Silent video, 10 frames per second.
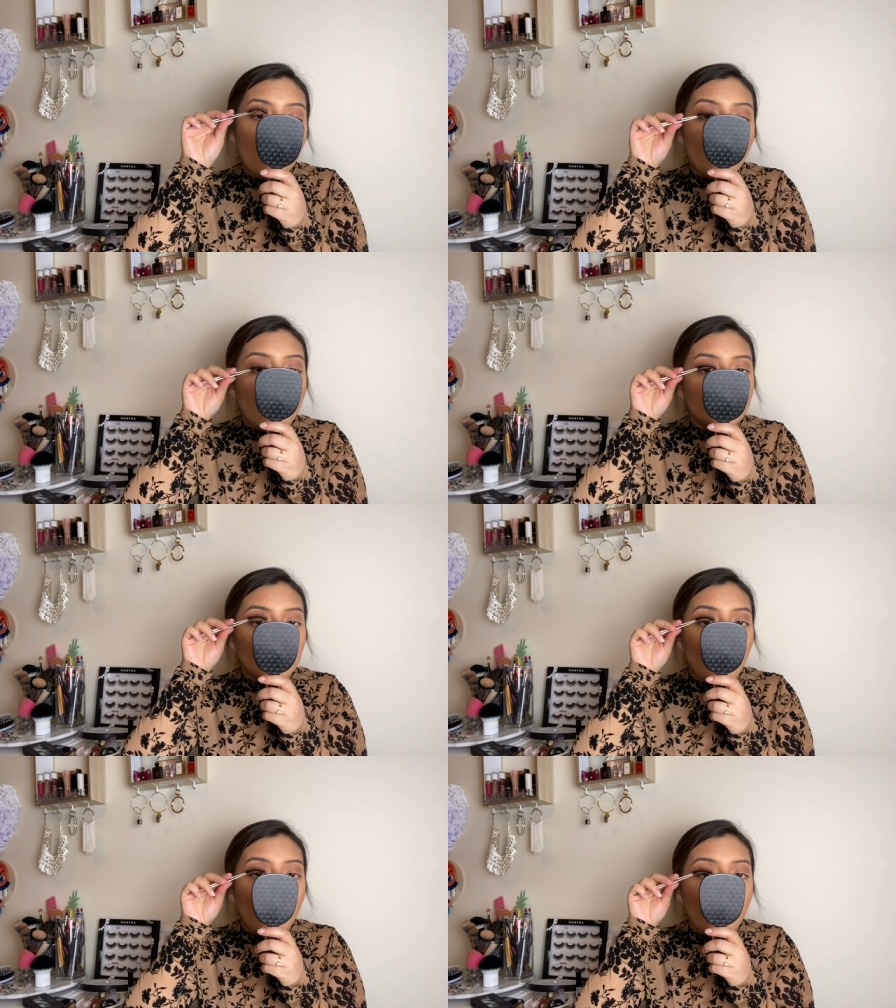But
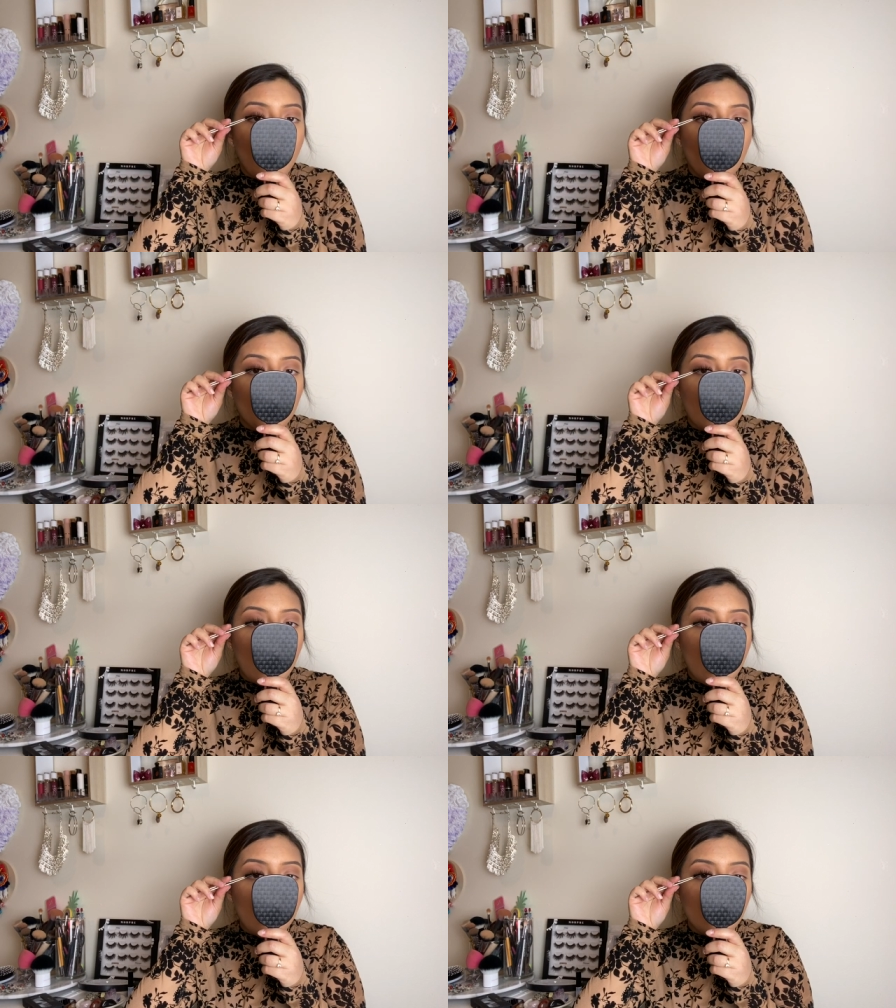um,
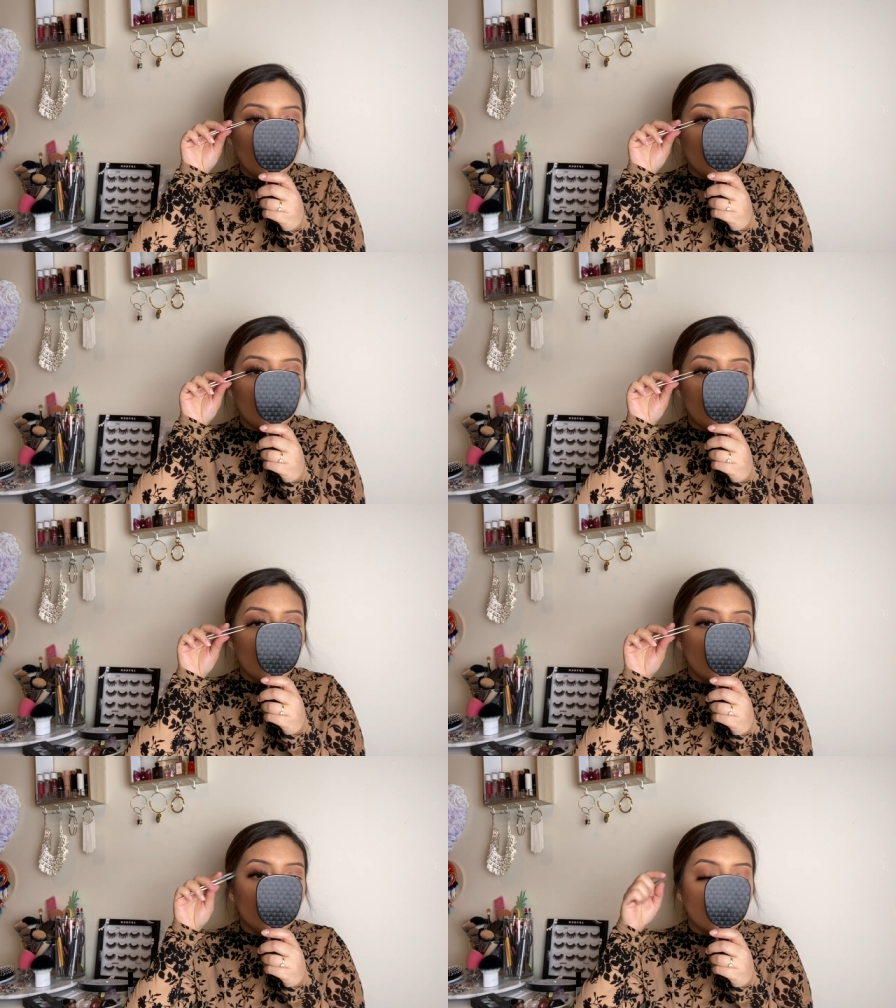I will put
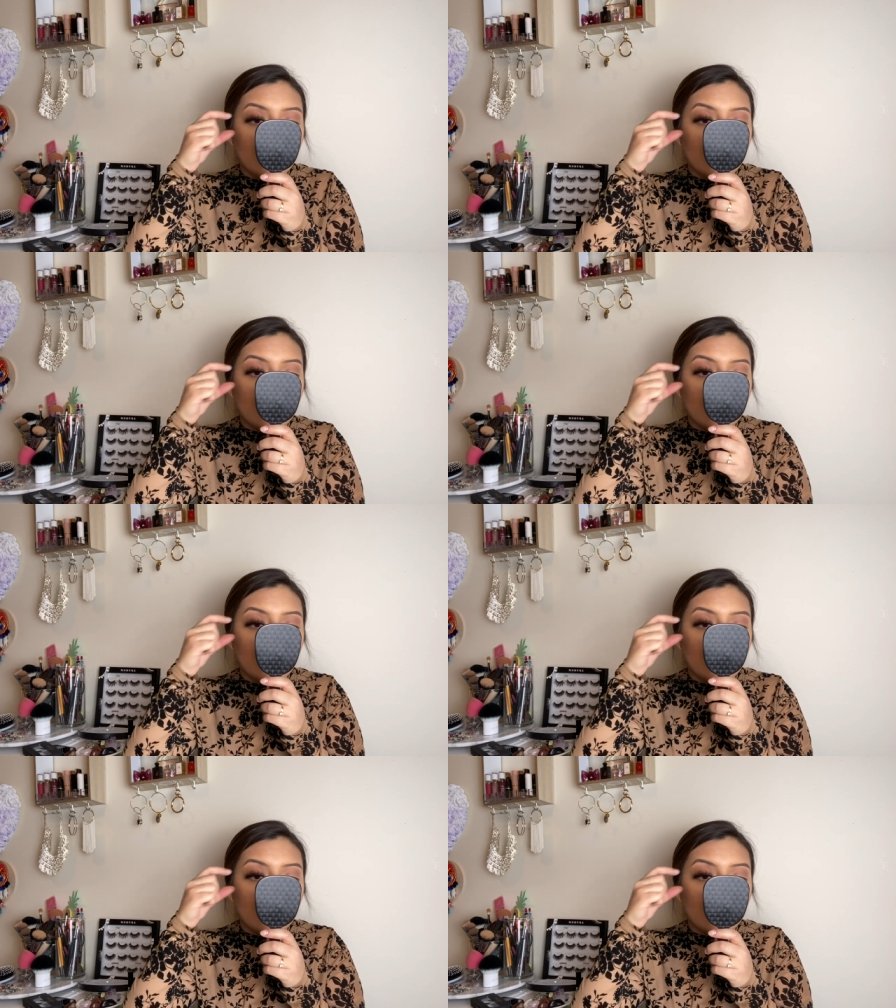on